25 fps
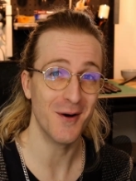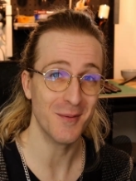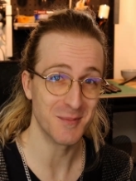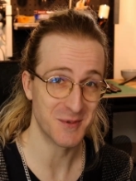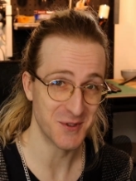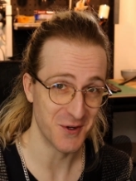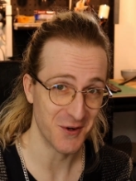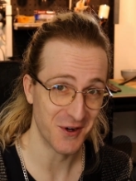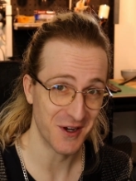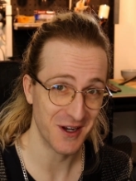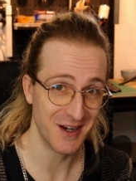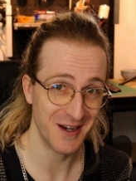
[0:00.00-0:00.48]
I'm
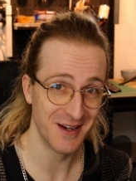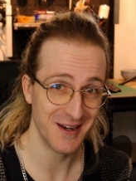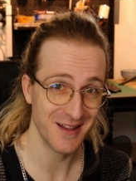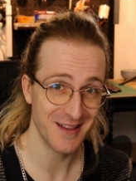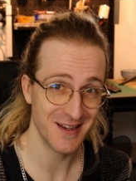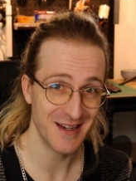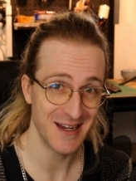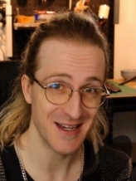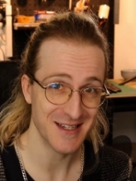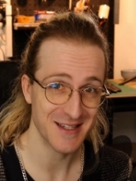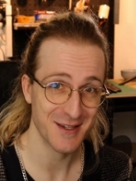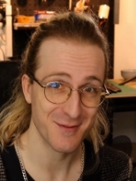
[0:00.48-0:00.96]
talking into the
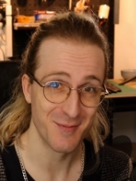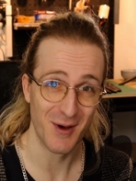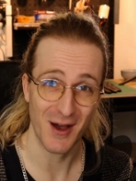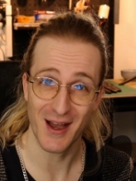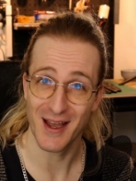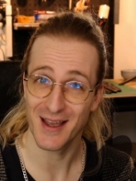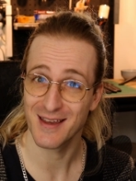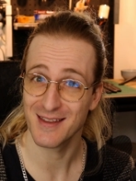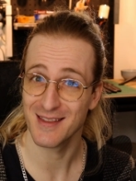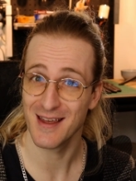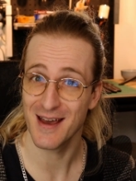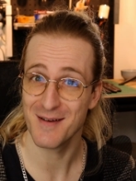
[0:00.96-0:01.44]
desk
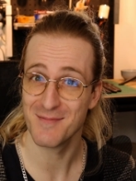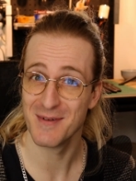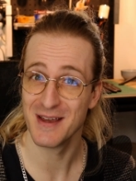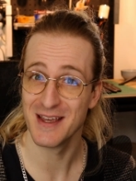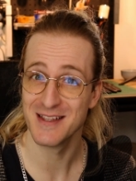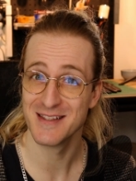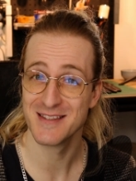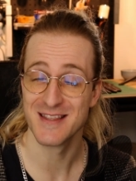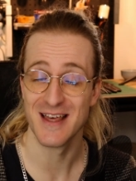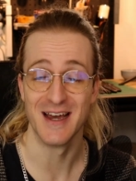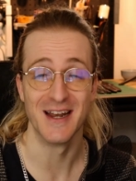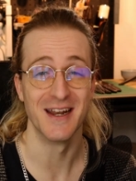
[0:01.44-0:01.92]
mic. That
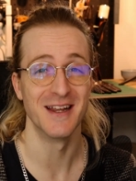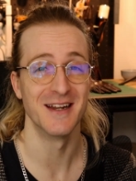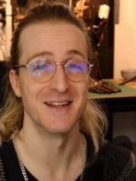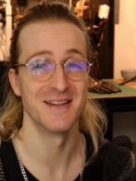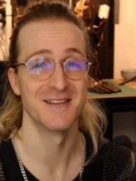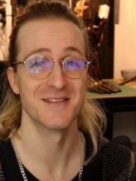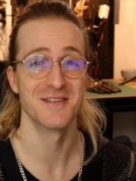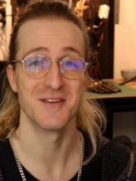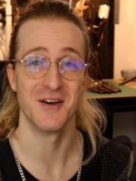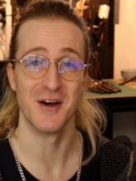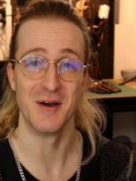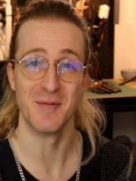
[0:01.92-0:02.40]
means that it is
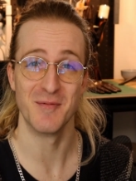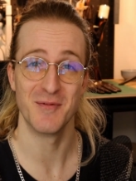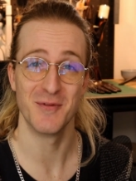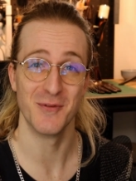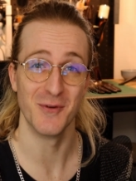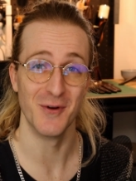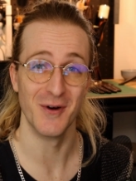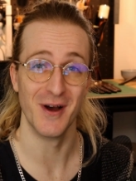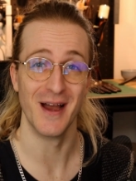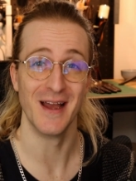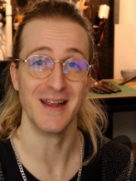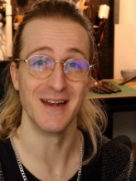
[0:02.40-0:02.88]
time
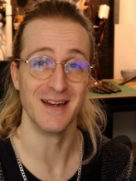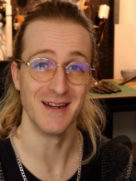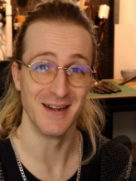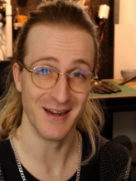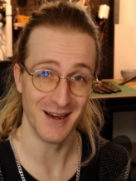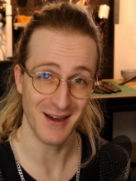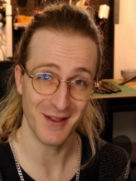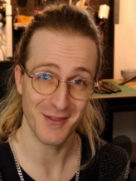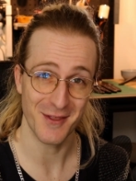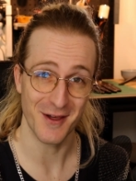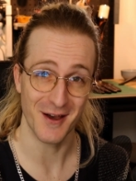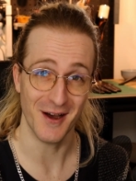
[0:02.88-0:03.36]
for
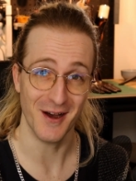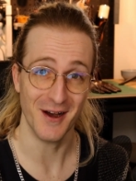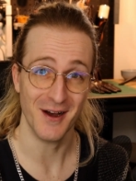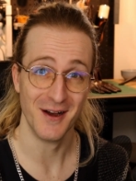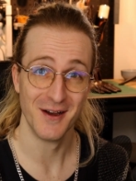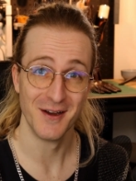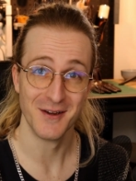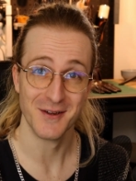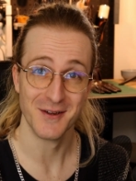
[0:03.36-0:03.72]
another